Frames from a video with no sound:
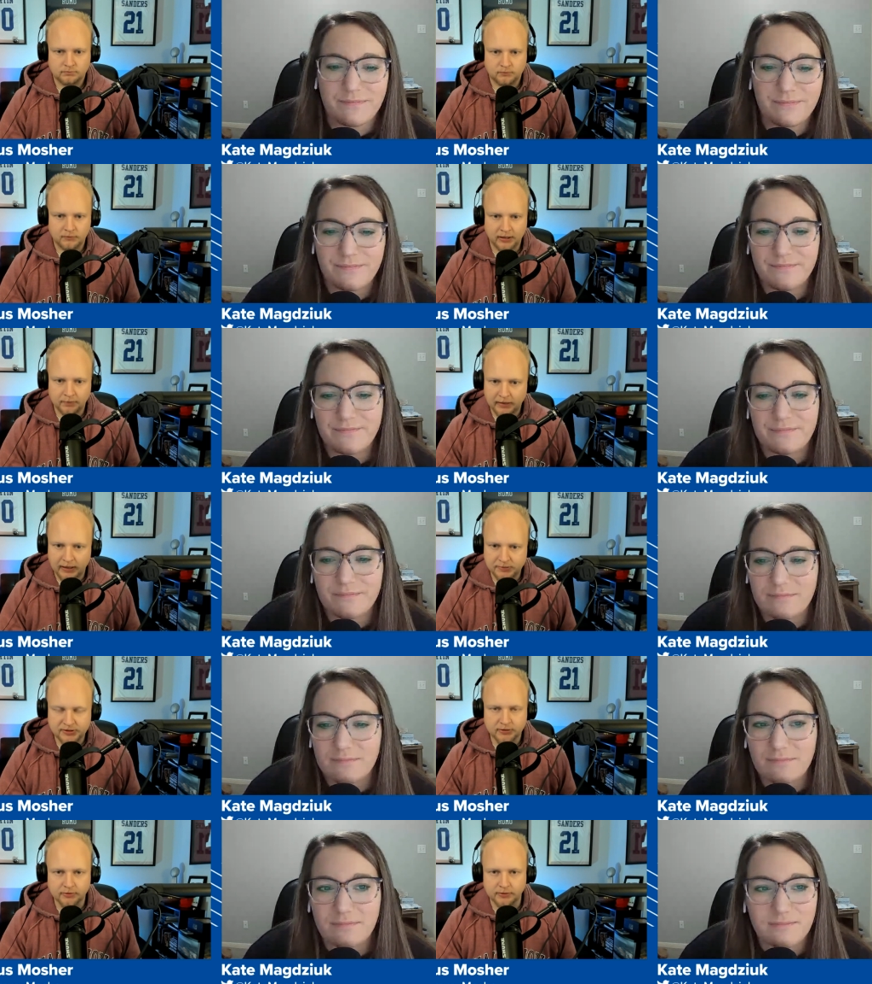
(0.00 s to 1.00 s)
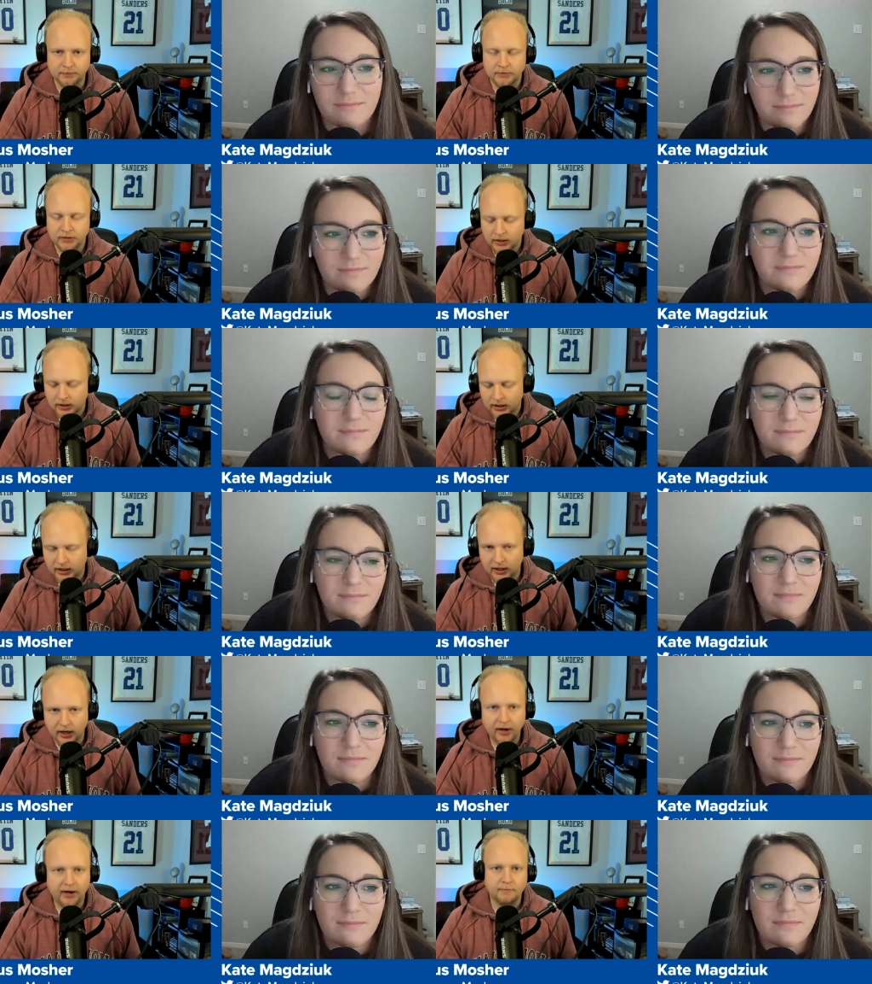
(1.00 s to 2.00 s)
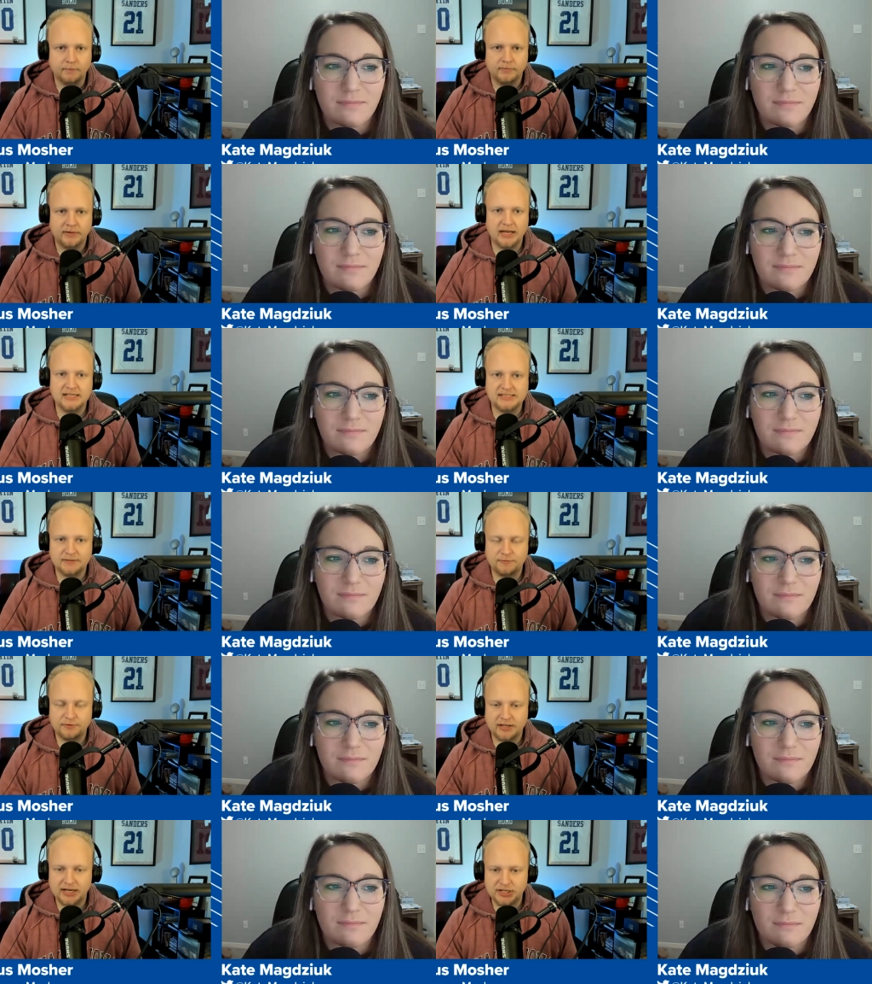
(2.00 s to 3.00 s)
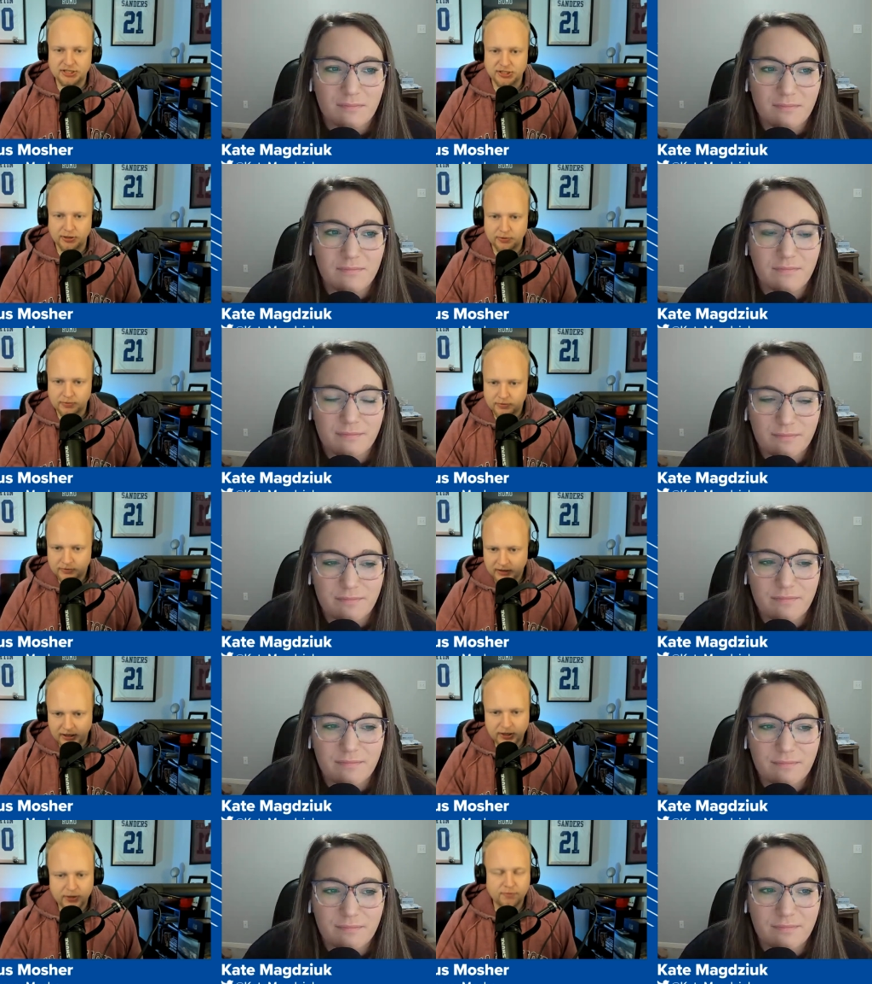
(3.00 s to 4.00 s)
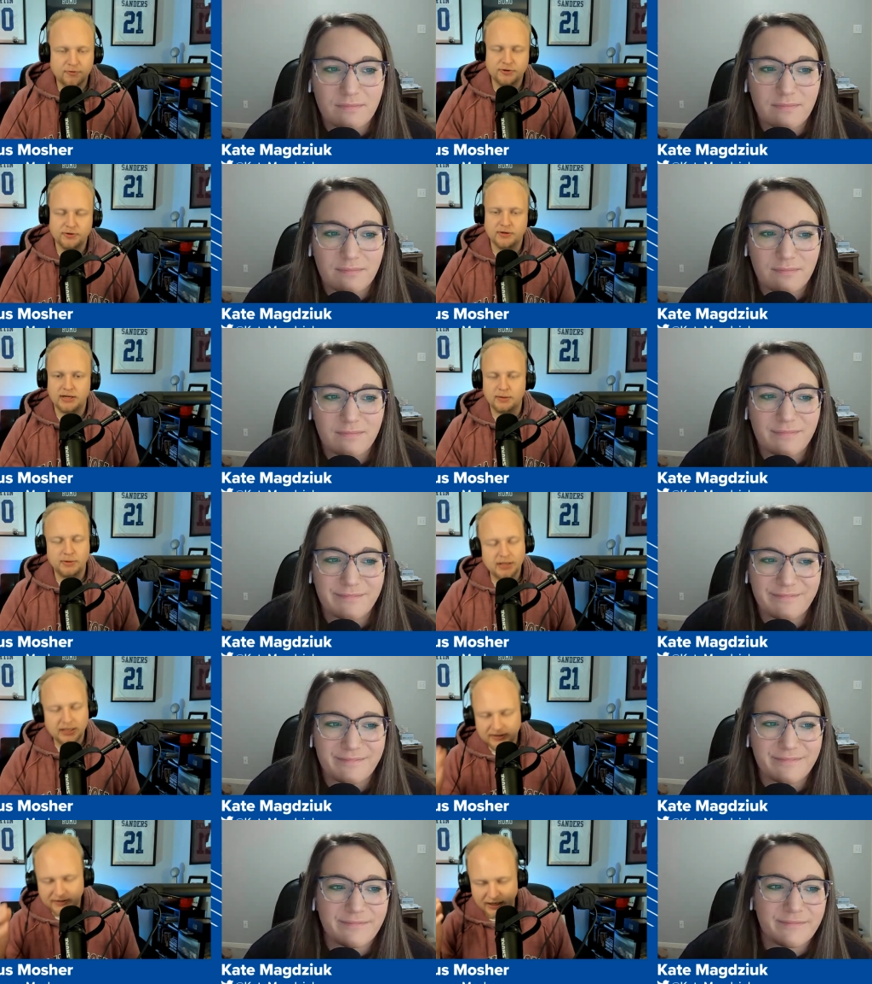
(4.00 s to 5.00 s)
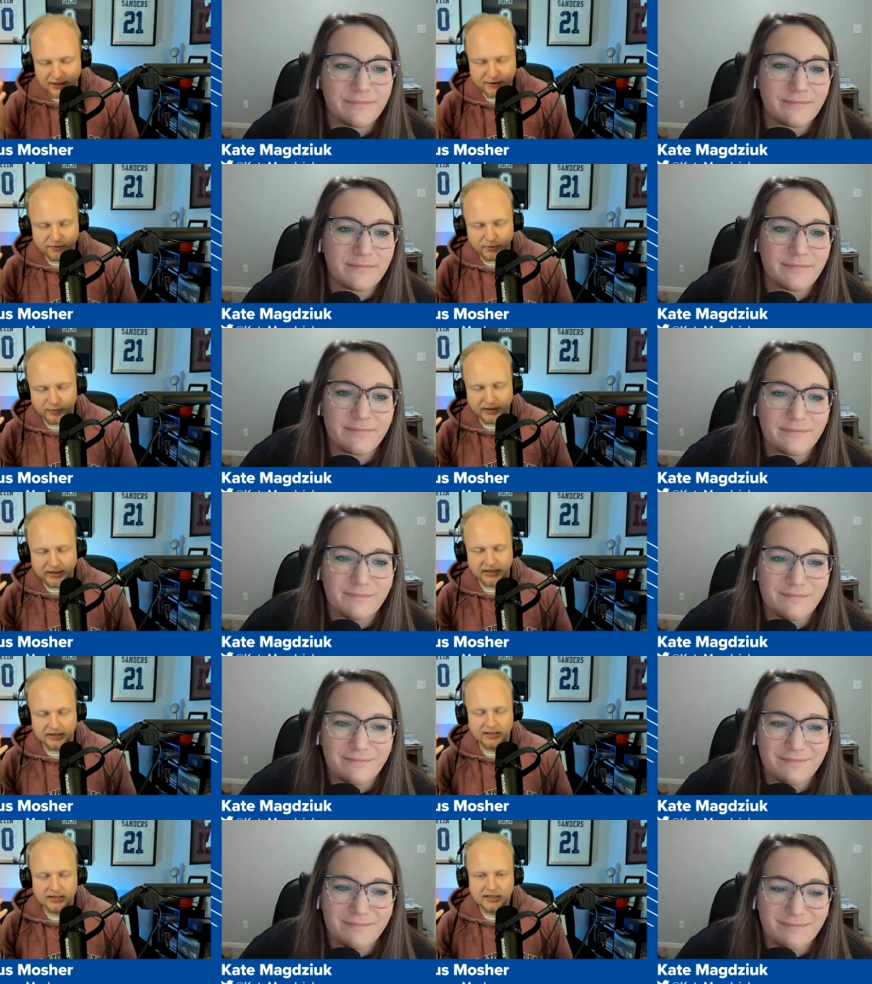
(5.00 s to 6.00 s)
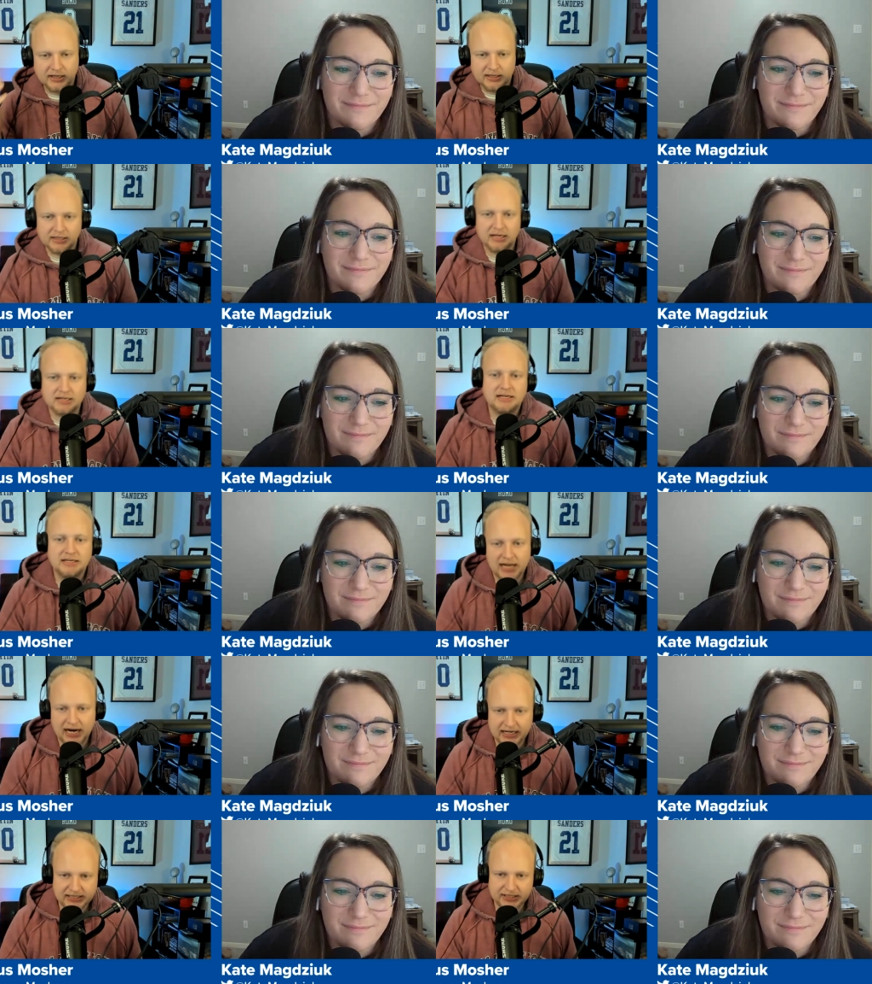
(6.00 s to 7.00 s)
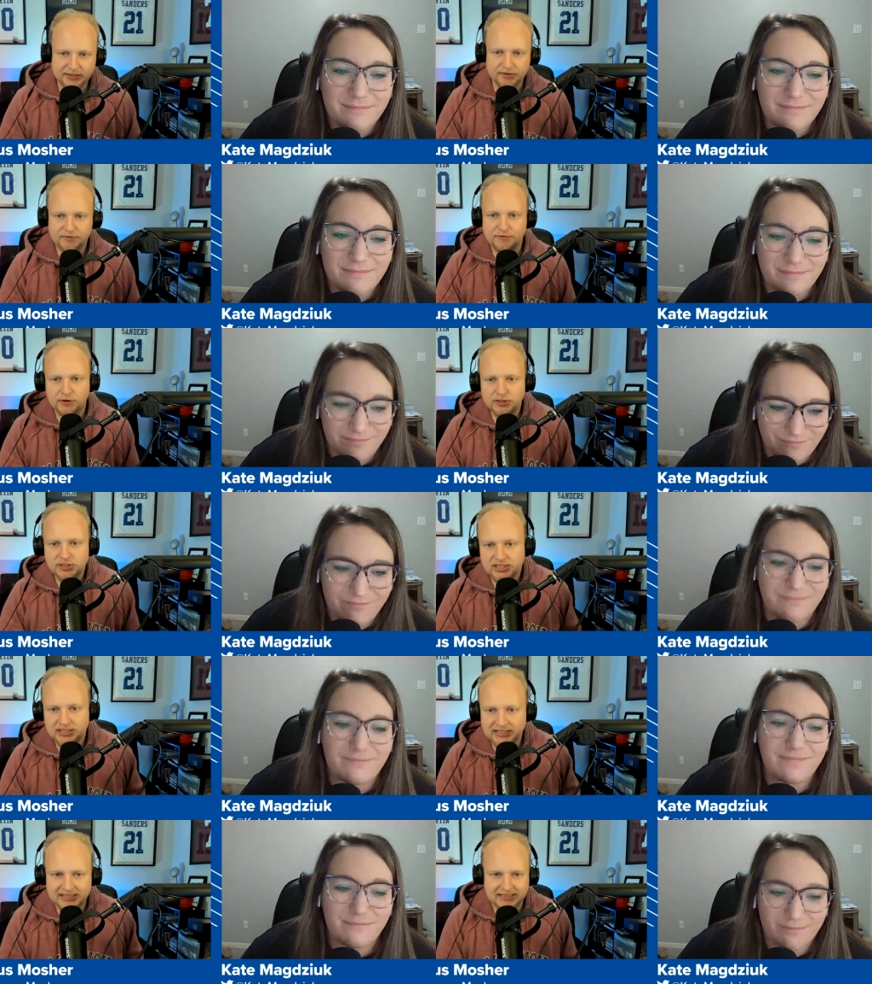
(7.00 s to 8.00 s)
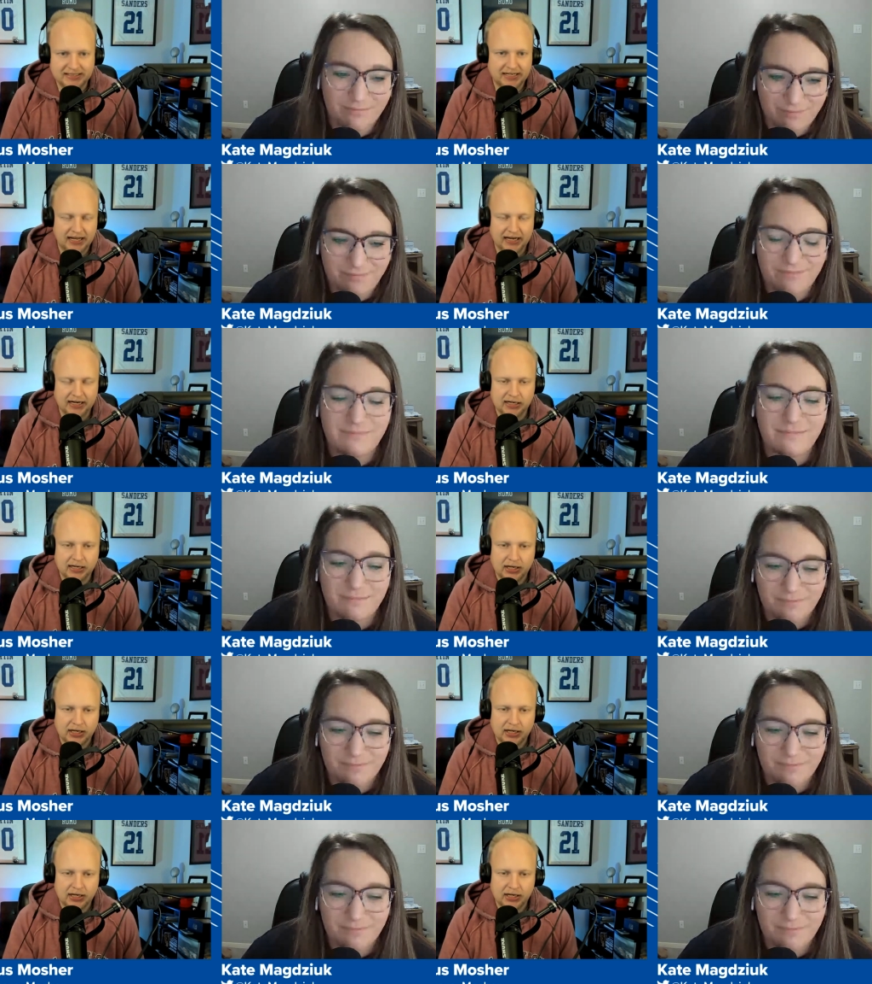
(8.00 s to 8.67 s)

Speaker 1: yeah absolutely uh, all right that is it for today's show thank you for tuning in we'd like to thank you for making Locked On Dynasty your first listen today